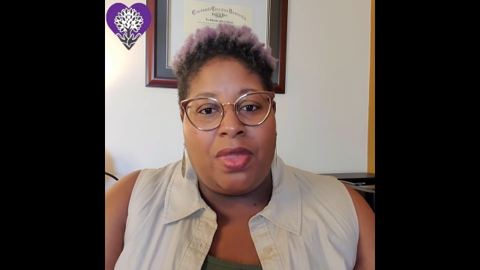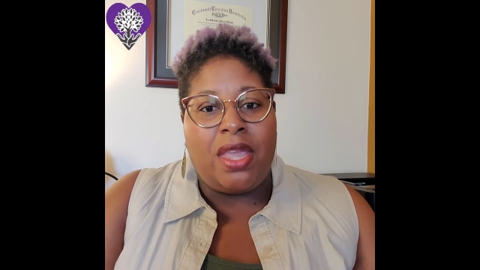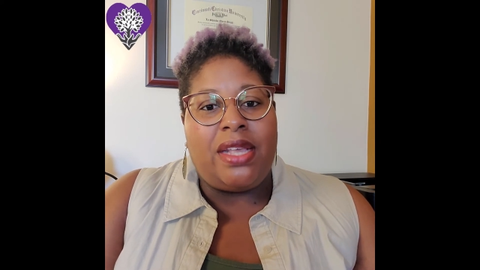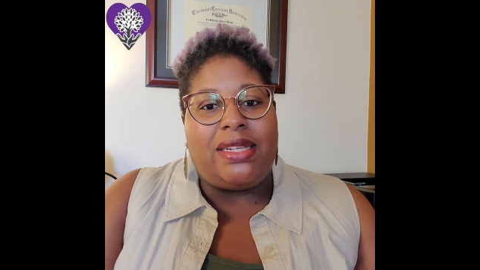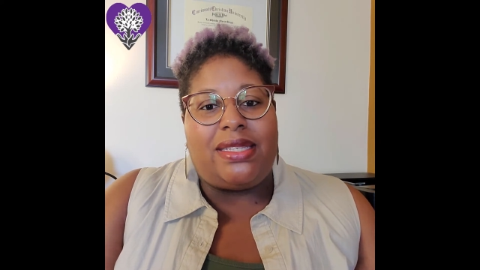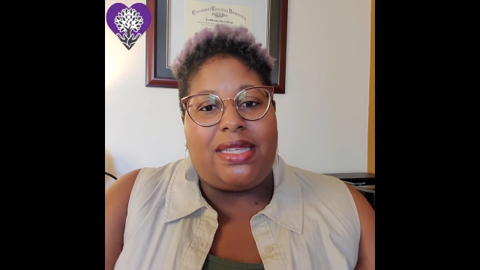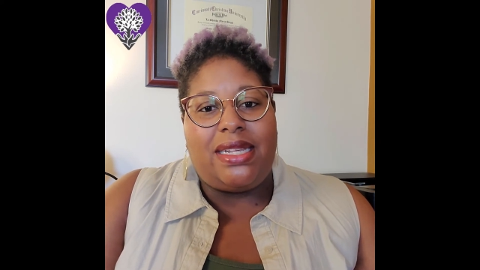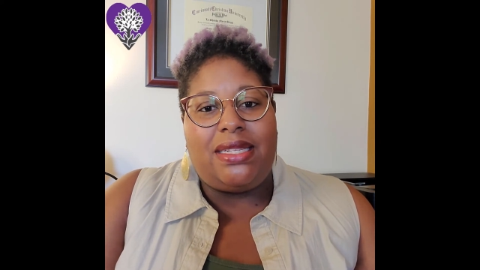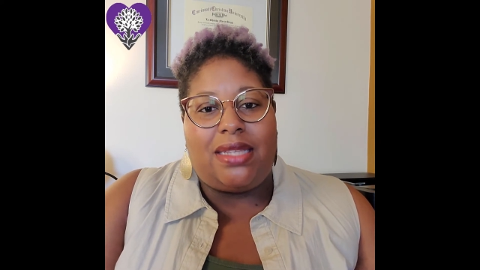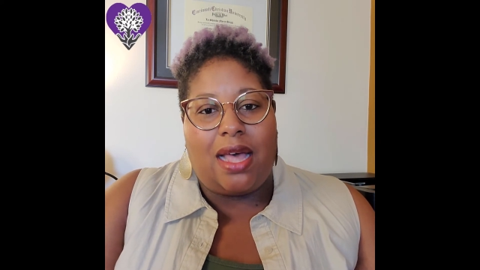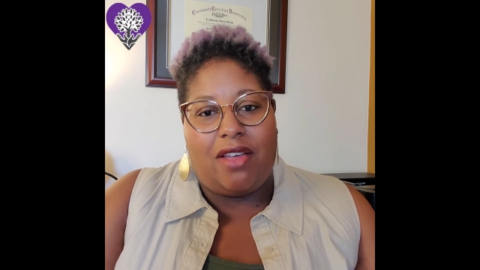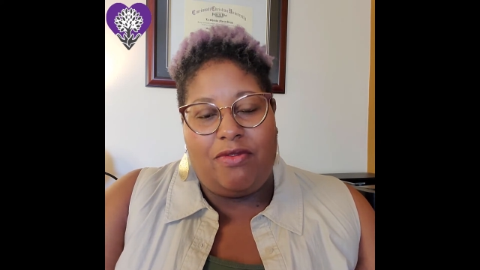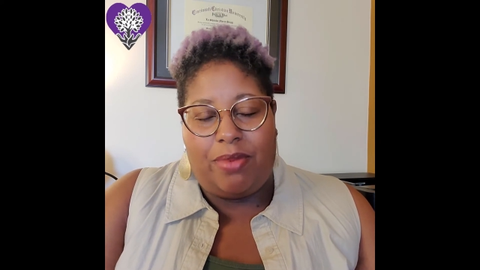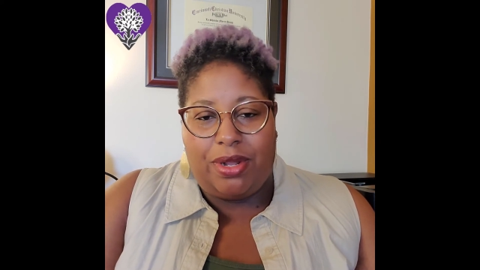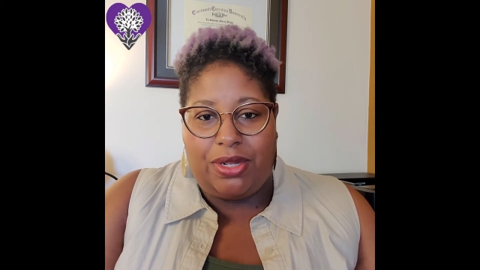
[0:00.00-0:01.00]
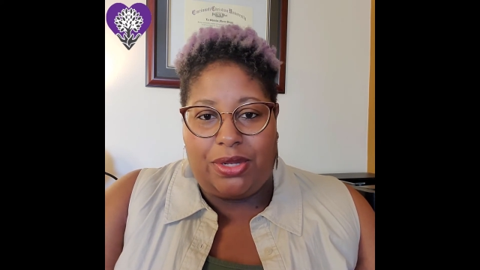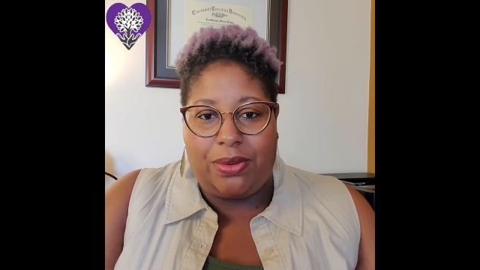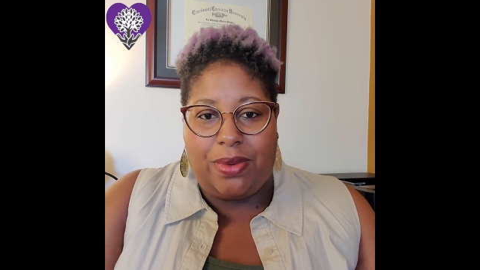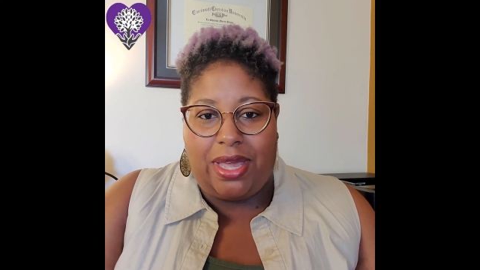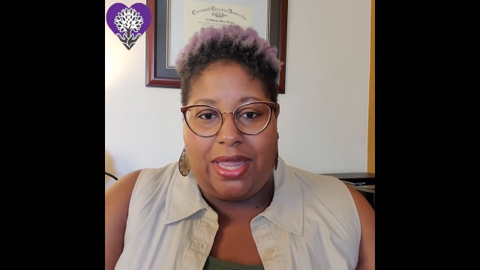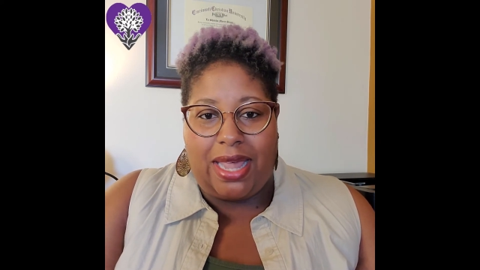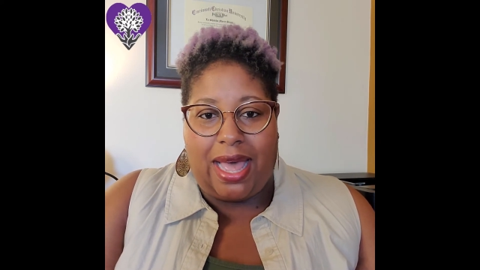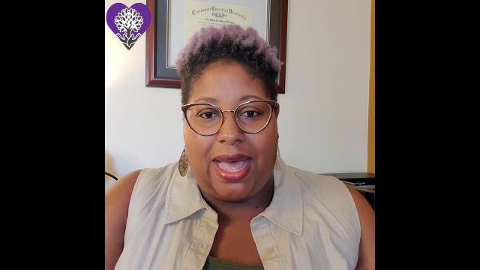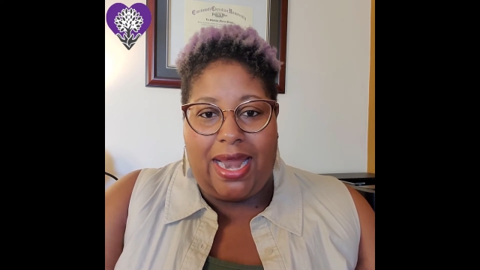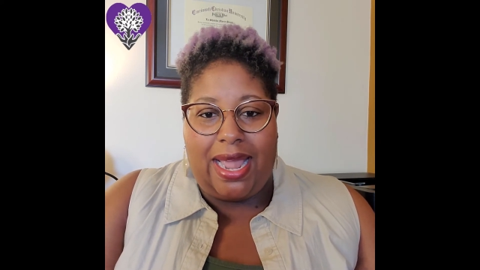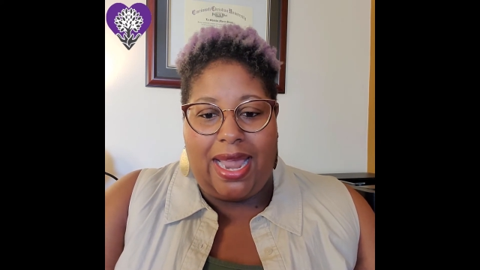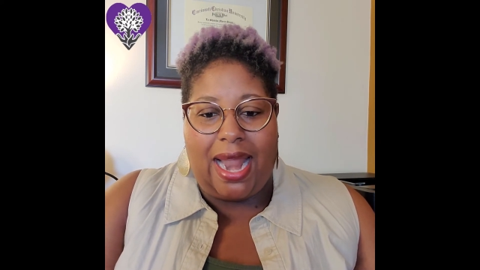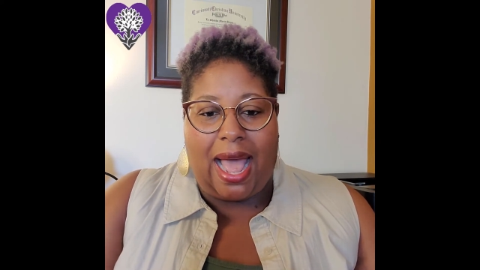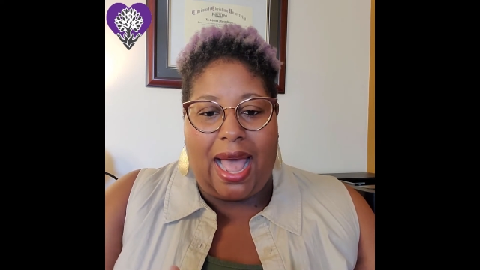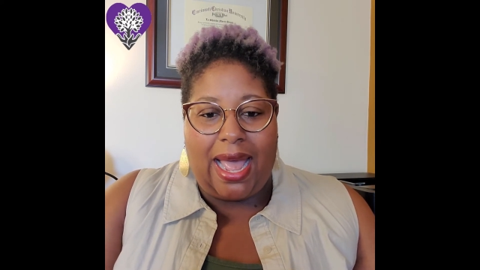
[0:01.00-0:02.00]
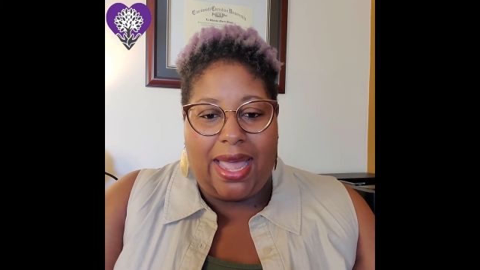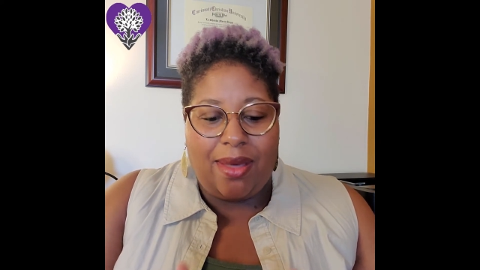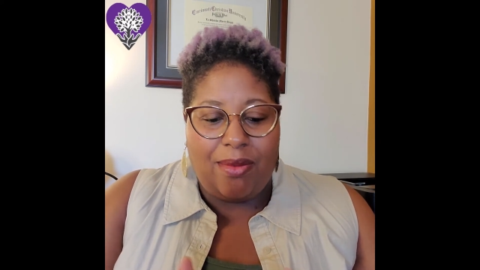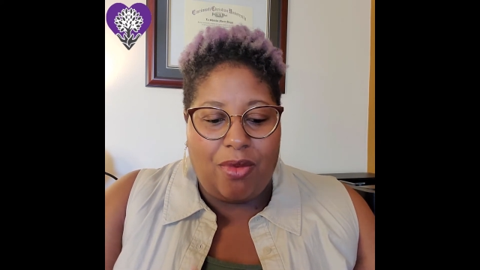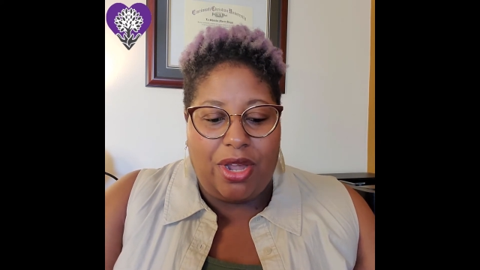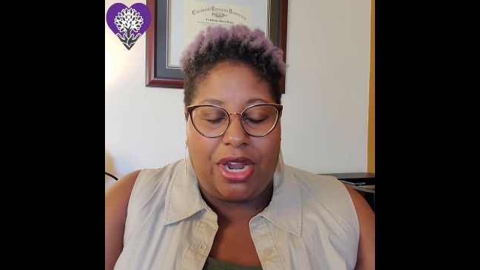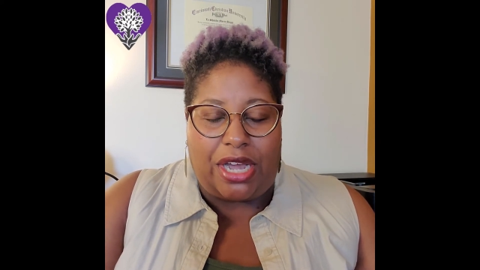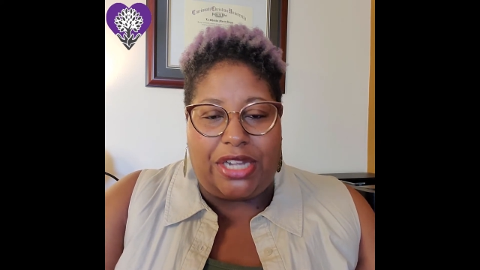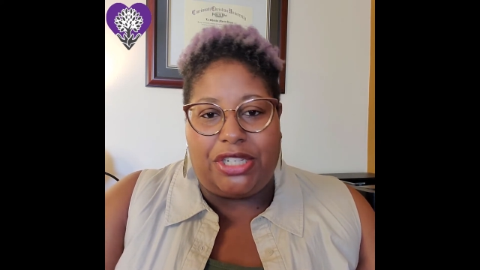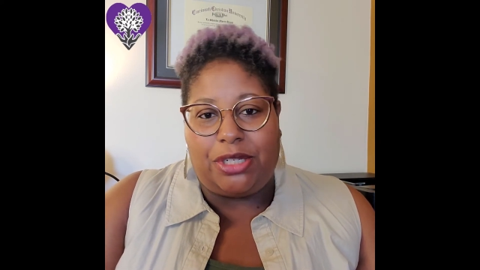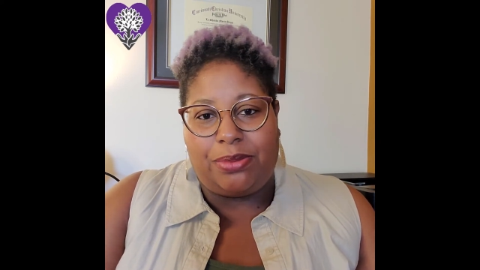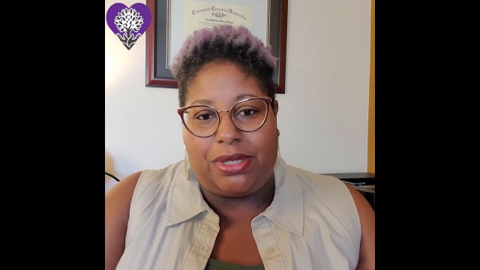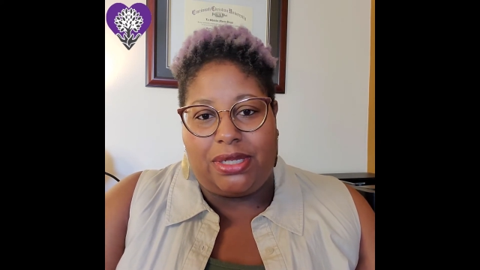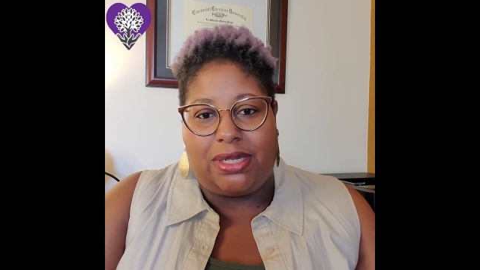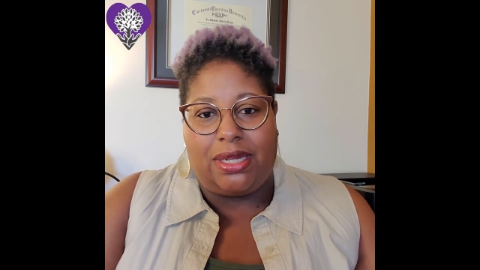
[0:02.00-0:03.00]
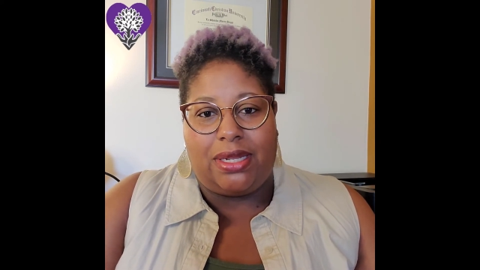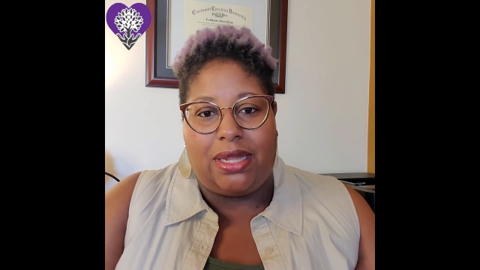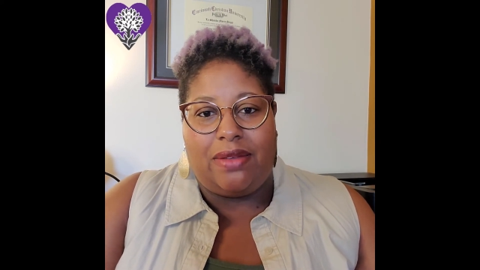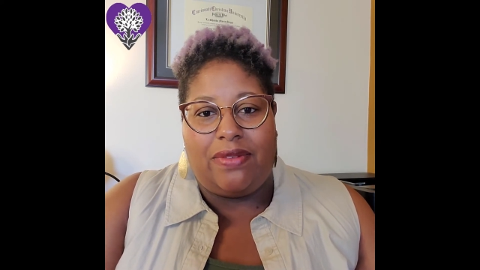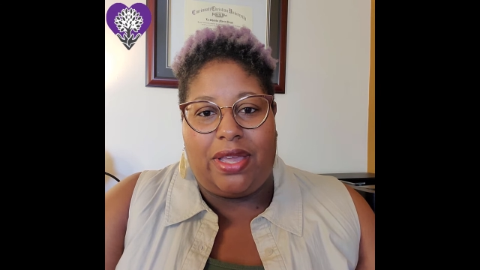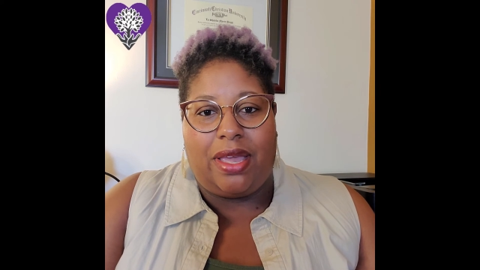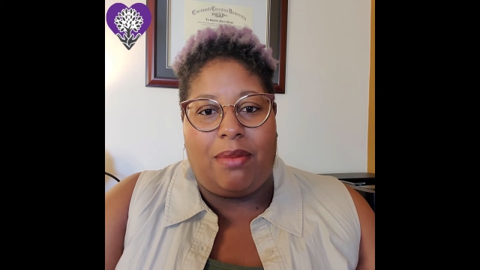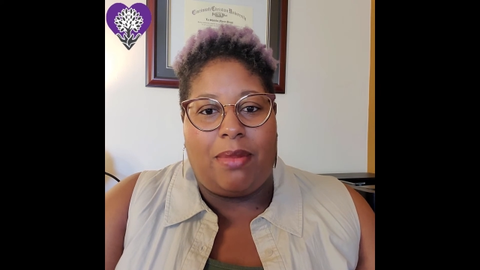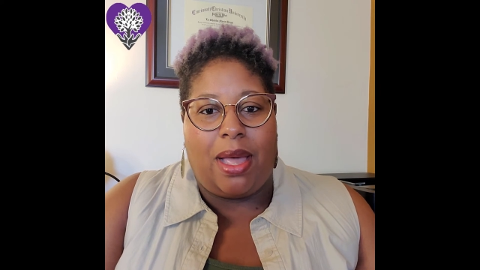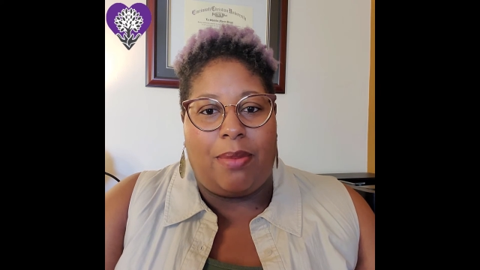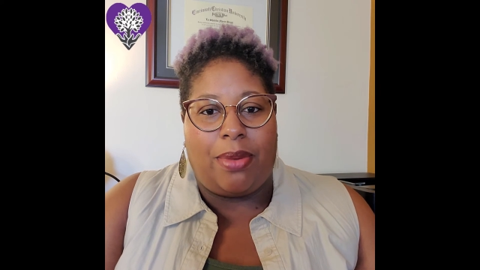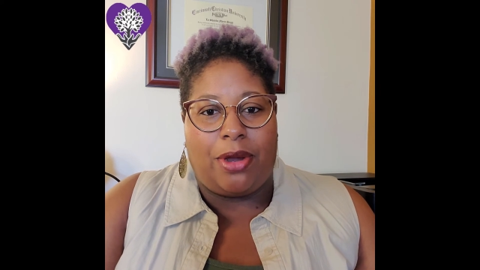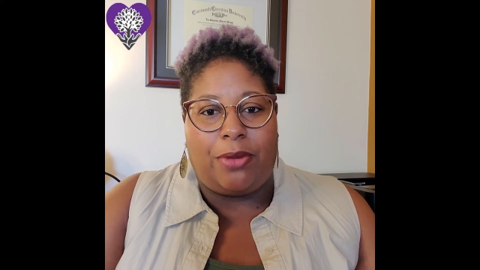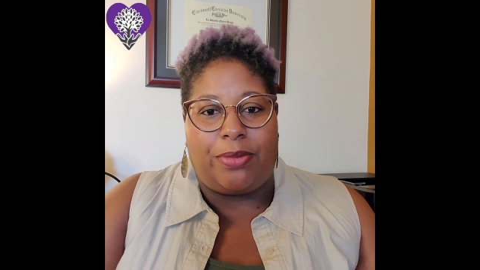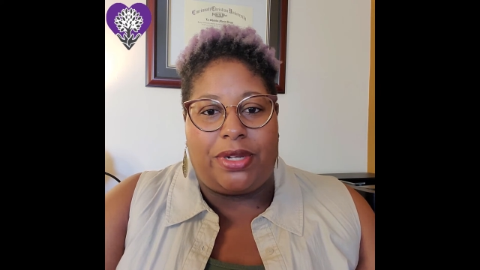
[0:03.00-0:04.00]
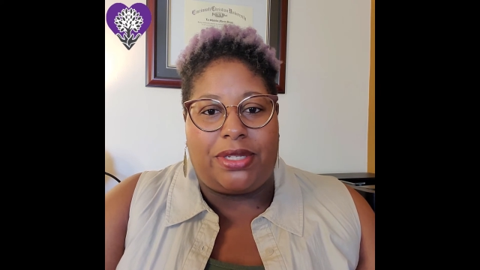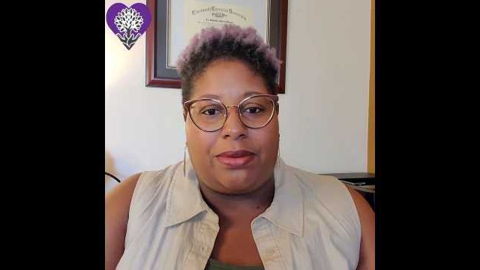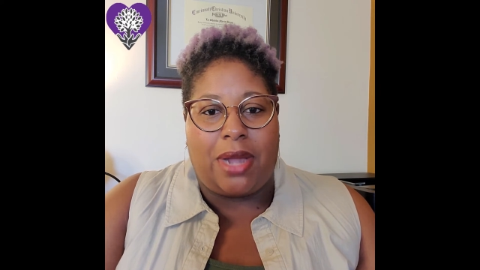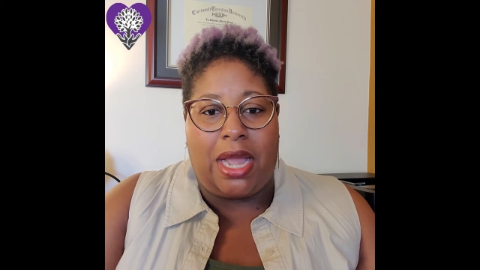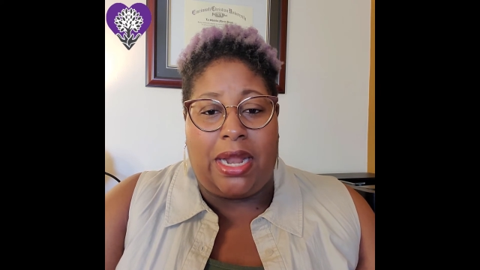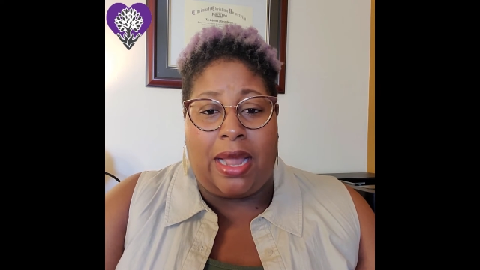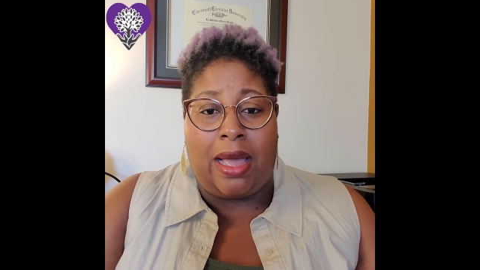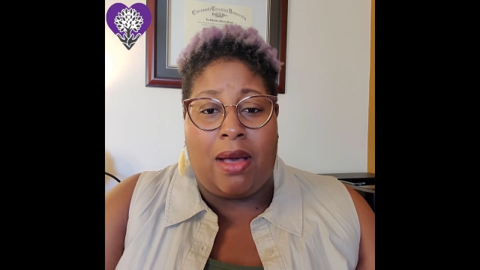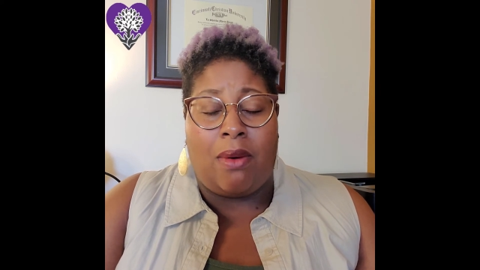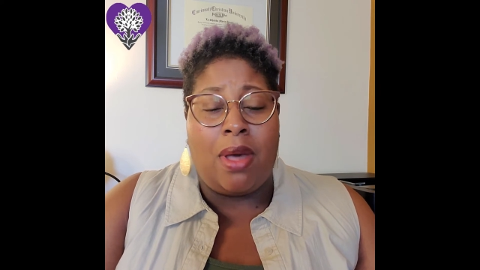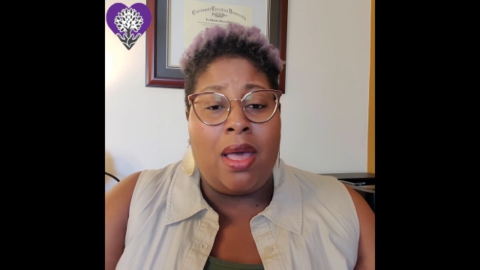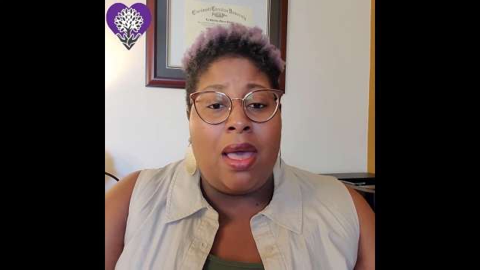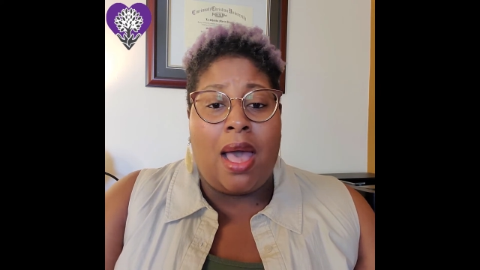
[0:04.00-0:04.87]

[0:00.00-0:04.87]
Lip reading: Since I've been doing that, and I am 100% living in my purpose right now,